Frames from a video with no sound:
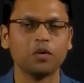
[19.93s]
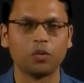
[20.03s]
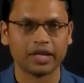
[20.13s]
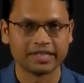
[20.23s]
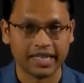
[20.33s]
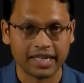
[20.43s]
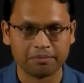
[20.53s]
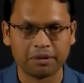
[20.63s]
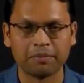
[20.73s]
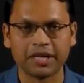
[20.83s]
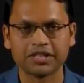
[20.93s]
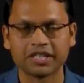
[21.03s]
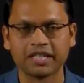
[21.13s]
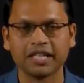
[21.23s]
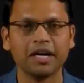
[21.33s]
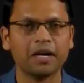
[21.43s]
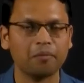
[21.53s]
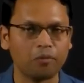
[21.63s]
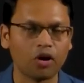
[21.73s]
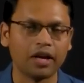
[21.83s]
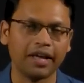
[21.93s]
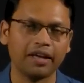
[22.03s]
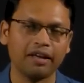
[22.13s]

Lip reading: what is data preparation, modeling.